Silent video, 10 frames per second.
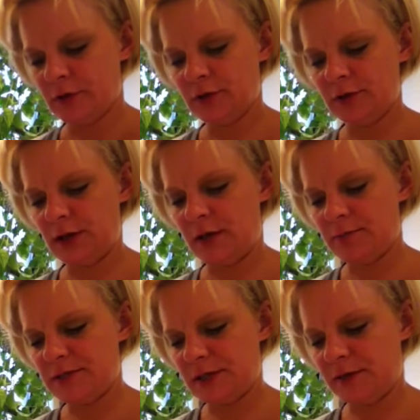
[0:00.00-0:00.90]
good and
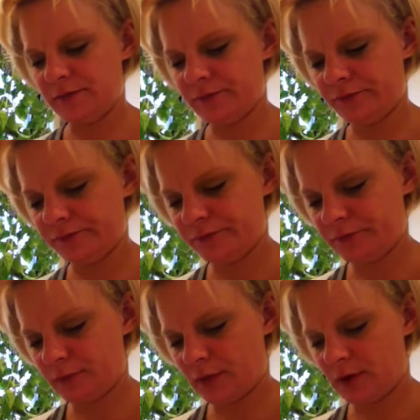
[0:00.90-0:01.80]
empty,
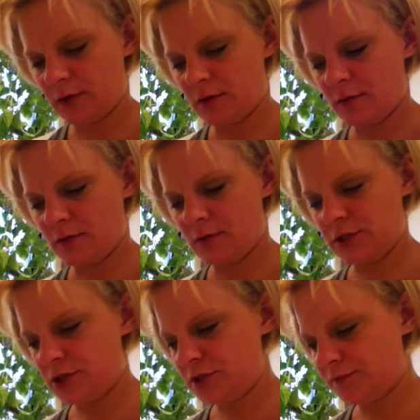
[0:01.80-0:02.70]

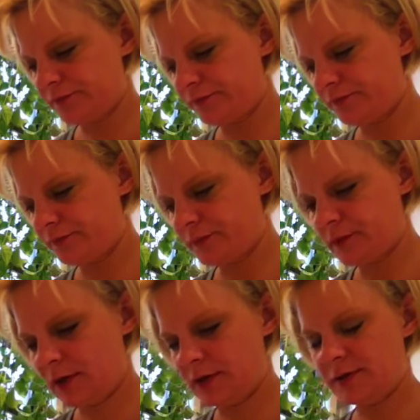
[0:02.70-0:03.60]
which
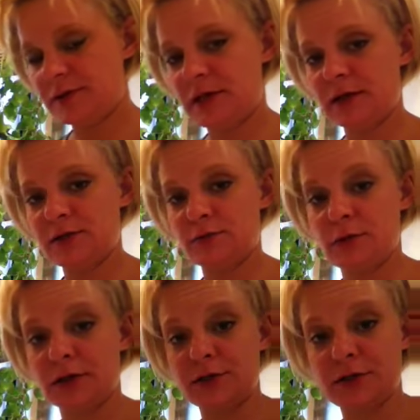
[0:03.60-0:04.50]
doesn't take too
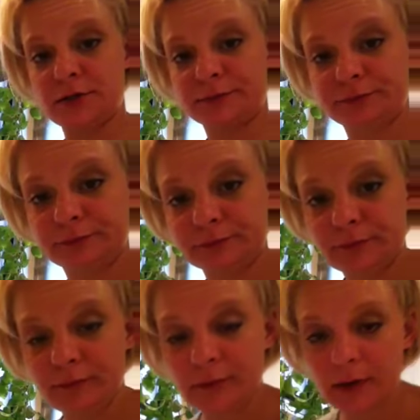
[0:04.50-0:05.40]
much
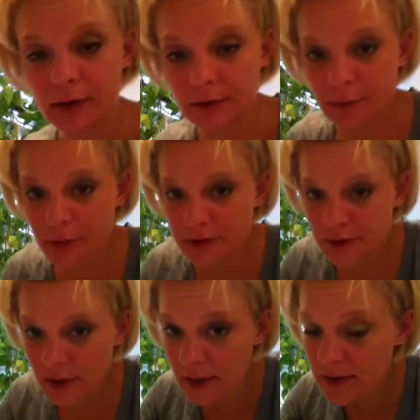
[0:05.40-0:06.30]
in the
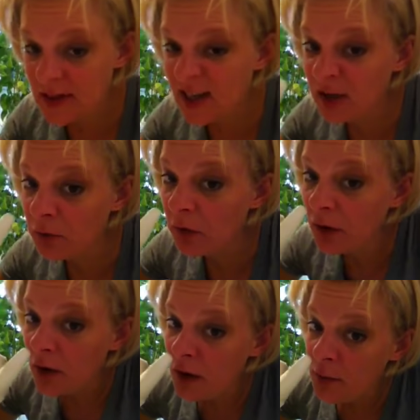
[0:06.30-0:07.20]
present case. And then you
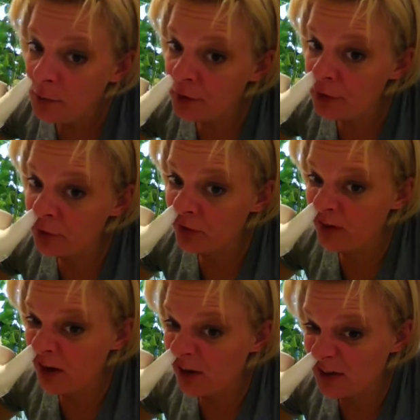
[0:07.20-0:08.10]
put it through your
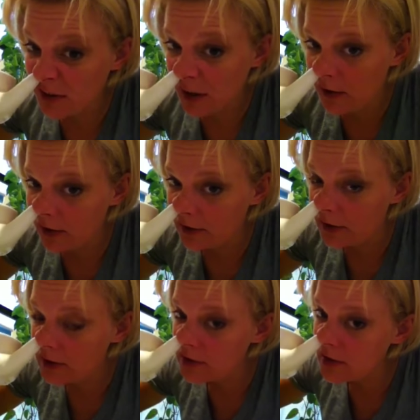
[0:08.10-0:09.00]
nose, kind of like
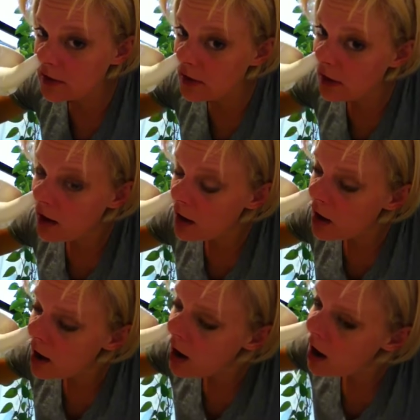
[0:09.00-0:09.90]
this.
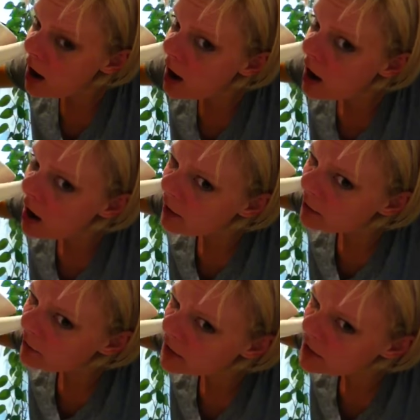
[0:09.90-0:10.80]
And
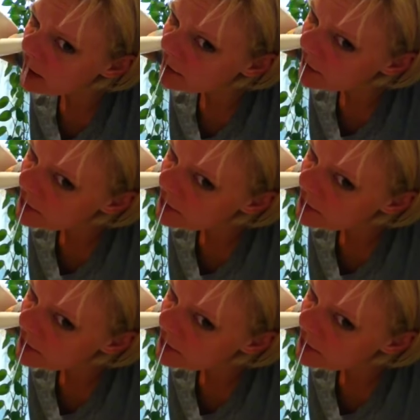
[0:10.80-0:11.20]
then rubs out the